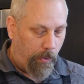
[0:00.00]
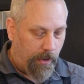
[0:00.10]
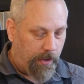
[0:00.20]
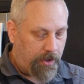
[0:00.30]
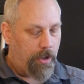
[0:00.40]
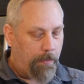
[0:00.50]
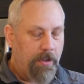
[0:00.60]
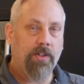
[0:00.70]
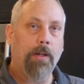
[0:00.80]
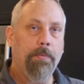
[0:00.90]
we're gonna chop
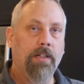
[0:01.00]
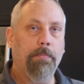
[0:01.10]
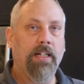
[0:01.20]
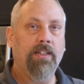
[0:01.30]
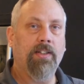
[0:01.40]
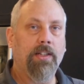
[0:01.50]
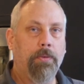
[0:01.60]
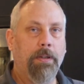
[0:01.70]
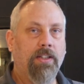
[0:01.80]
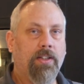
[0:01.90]
this up into
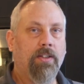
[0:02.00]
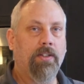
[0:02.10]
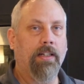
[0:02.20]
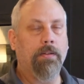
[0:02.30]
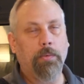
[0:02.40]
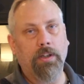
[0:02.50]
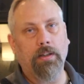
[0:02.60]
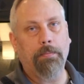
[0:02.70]
bite-sized pieces, and then we're gonna